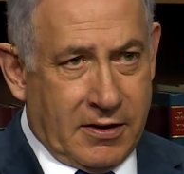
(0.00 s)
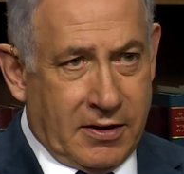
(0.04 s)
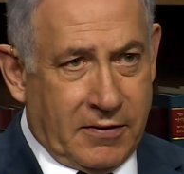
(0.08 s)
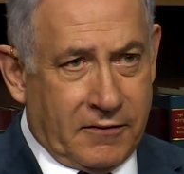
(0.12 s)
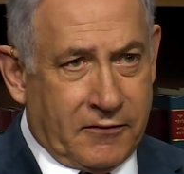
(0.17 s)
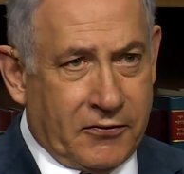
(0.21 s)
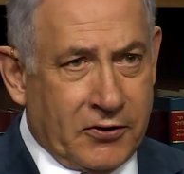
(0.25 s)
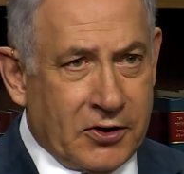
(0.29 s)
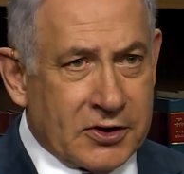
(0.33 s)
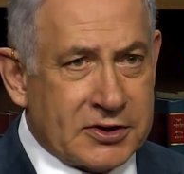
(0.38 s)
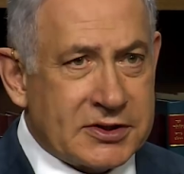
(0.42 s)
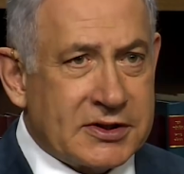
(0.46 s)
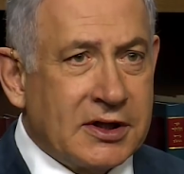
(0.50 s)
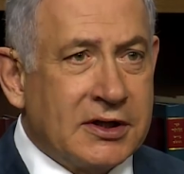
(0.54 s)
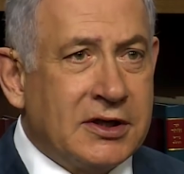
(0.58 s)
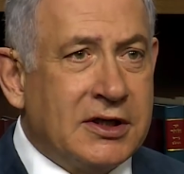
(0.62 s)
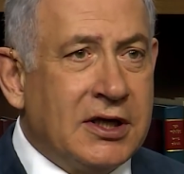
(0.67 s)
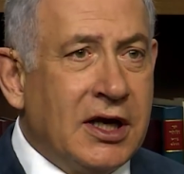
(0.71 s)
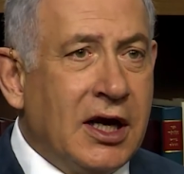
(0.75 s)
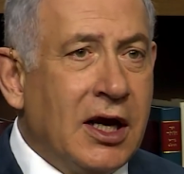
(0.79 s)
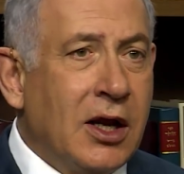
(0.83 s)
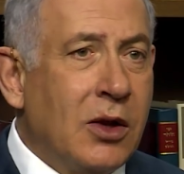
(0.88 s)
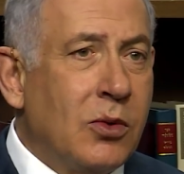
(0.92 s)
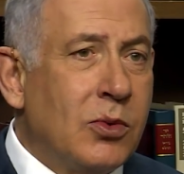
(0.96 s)
First, the
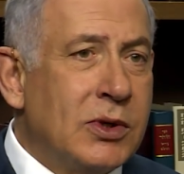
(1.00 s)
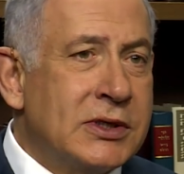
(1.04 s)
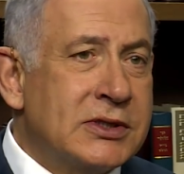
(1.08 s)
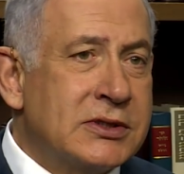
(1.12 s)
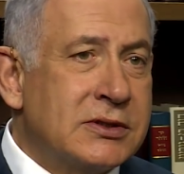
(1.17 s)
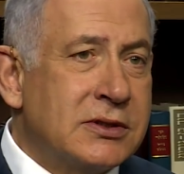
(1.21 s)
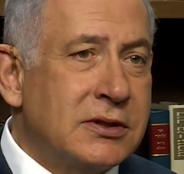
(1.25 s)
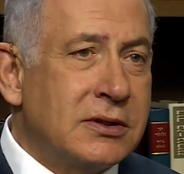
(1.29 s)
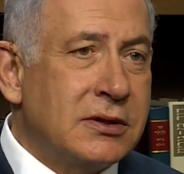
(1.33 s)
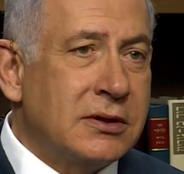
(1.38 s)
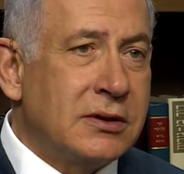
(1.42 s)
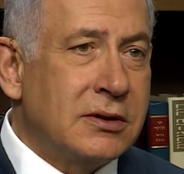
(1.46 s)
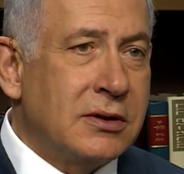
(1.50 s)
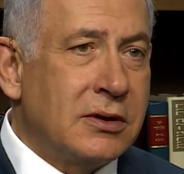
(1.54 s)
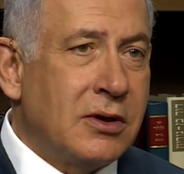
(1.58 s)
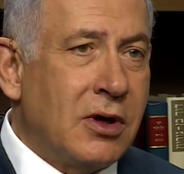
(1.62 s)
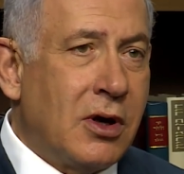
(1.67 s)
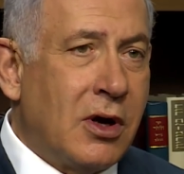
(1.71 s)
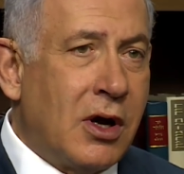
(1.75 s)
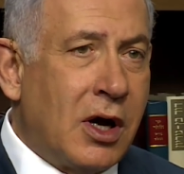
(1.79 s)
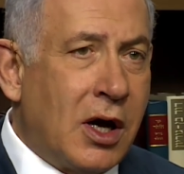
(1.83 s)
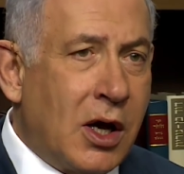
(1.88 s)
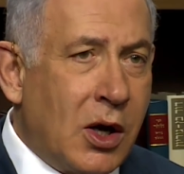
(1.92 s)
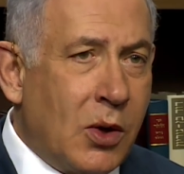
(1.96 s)
deal was
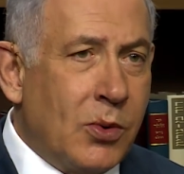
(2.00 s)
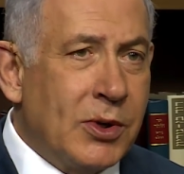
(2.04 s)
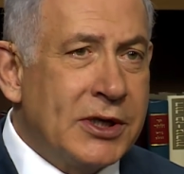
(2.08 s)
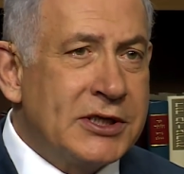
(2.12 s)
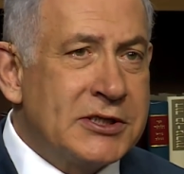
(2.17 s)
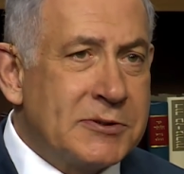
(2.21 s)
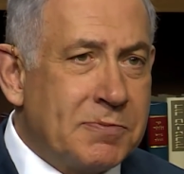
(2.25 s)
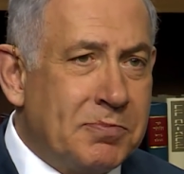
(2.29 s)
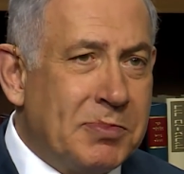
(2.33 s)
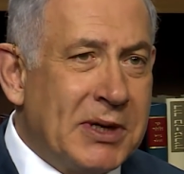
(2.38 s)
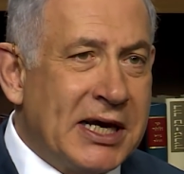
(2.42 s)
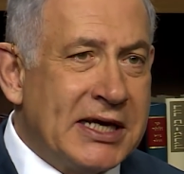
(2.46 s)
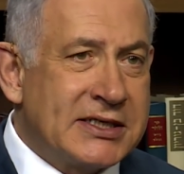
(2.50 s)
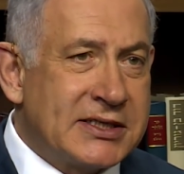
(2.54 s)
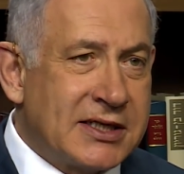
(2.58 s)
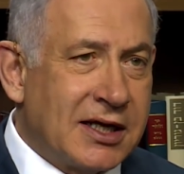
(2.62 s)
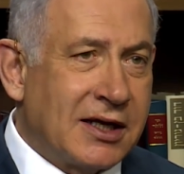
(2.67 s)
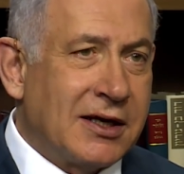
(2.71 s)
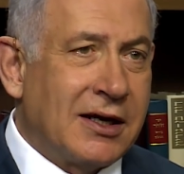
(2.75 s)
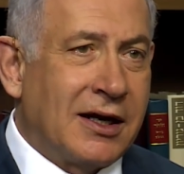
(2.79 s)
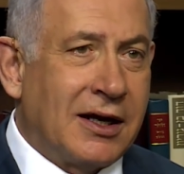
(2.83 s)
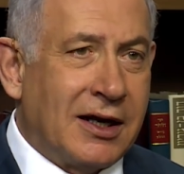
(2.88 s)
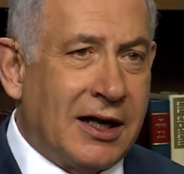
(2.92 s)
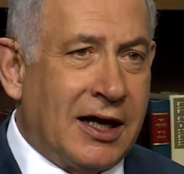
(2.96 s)
always based
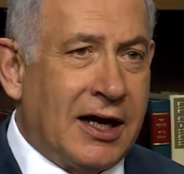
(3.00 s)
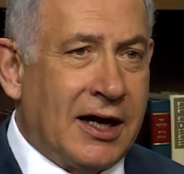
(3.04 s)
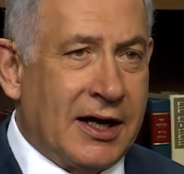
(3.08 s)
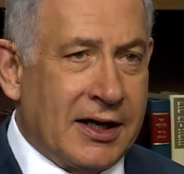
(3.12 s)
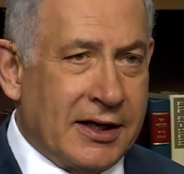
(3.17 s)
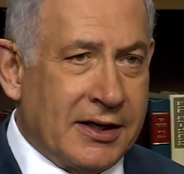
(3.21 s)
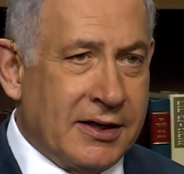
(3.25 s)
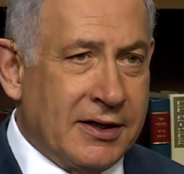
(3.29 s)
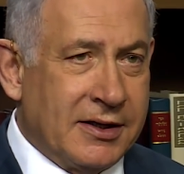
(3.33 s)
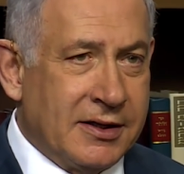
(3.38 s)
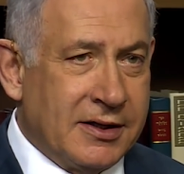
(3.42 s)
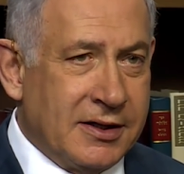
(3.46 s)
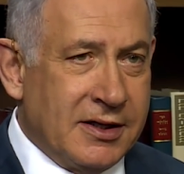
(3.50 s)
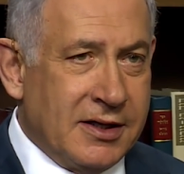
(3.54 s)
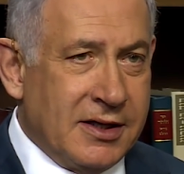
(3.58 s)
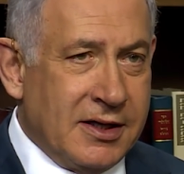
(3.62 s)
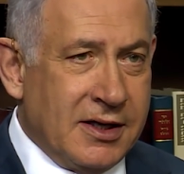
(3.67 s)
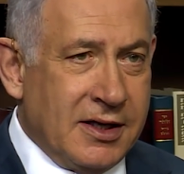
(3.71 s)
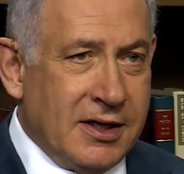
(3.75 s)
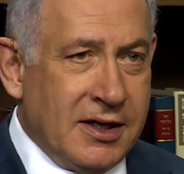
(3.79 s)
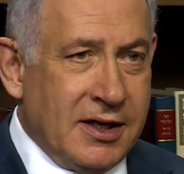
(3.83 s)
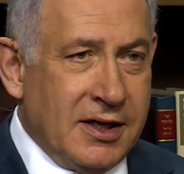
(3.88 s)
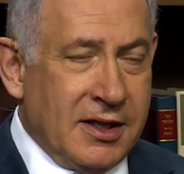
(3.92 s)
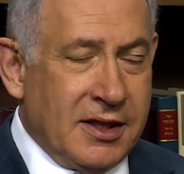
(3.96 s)
on a lie,
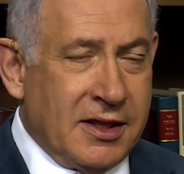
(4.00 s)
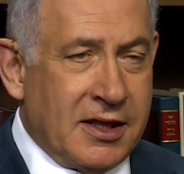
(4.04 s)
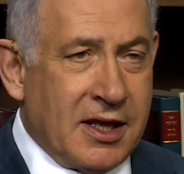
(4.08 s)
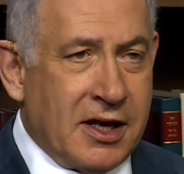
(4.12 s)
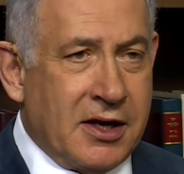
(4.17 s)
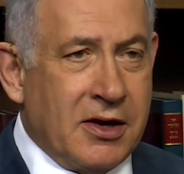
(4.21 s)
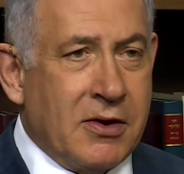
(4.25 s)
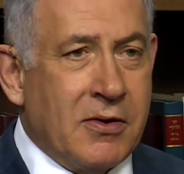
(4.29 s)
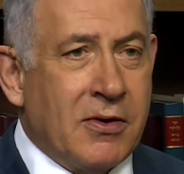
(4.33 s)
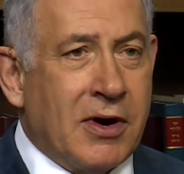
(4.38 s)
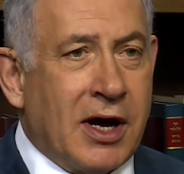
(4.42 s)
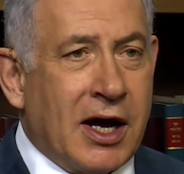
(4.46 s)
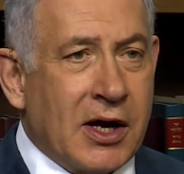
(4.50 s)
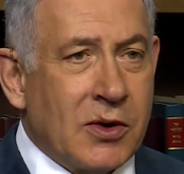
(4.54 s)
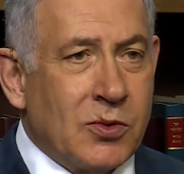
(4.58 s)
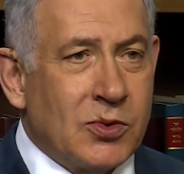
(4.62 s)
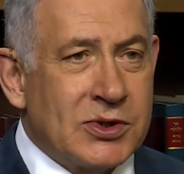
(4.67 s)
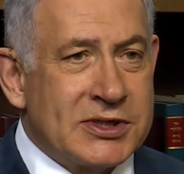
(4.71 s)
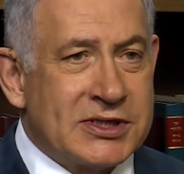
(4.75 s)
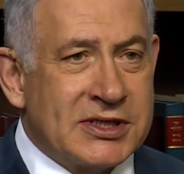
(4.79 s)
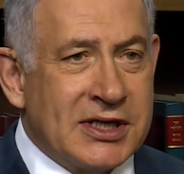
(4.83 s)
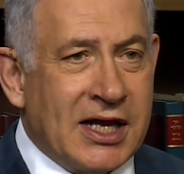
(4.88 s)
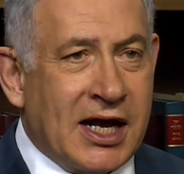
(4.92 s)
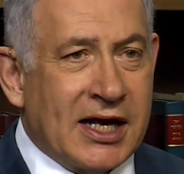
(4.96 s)
that Iran
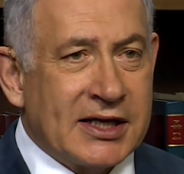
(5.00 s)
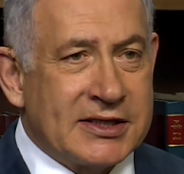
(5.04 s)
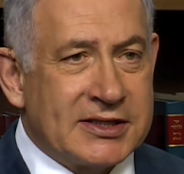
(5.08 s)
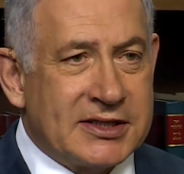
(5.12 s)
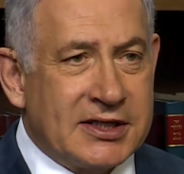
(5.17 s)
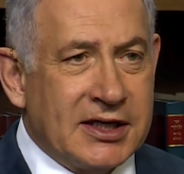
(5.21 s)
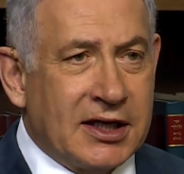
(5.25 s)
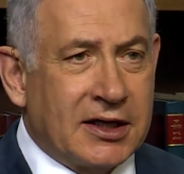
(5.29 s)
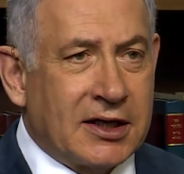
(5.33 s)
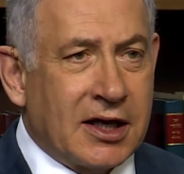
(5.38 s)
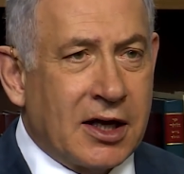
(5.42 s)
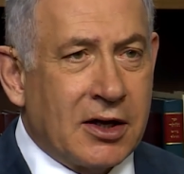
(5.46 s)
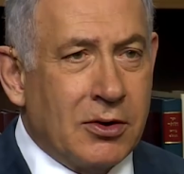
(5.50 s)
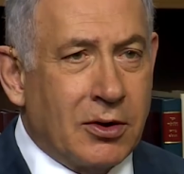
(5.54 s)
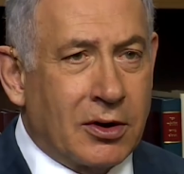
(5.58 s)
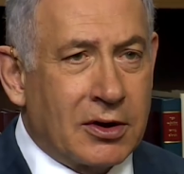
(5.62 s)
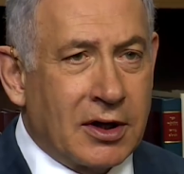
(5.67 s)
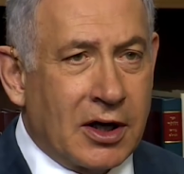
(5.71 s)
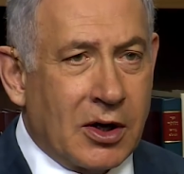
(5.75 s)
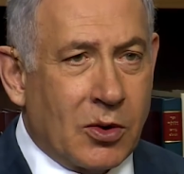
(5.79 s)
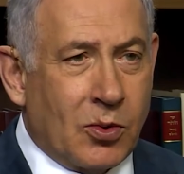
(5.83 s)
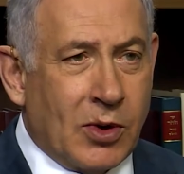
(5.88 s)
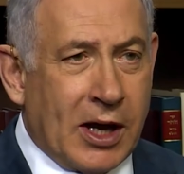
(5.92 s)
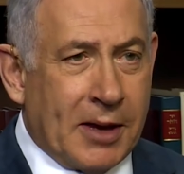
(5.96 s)
was not seeking
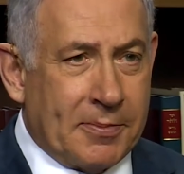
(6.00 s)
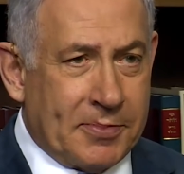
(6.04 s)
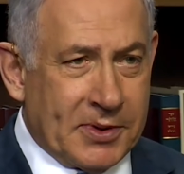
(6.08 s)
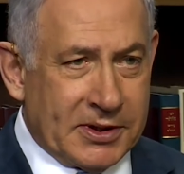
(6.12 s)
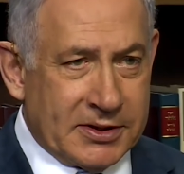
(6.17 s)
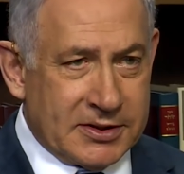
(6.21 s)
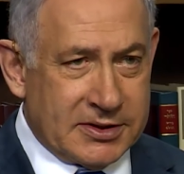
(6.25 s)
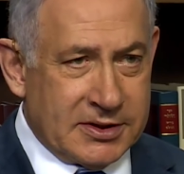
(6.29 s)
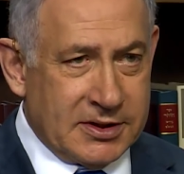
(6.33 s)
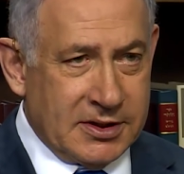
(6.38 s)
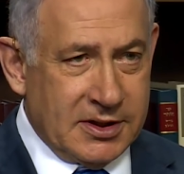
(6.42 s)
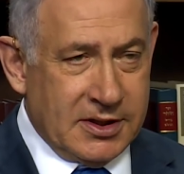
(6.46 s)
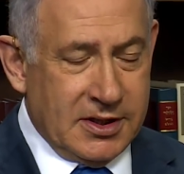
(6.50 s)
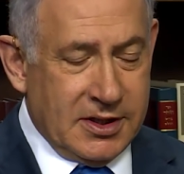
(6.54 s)
nuclear weapons.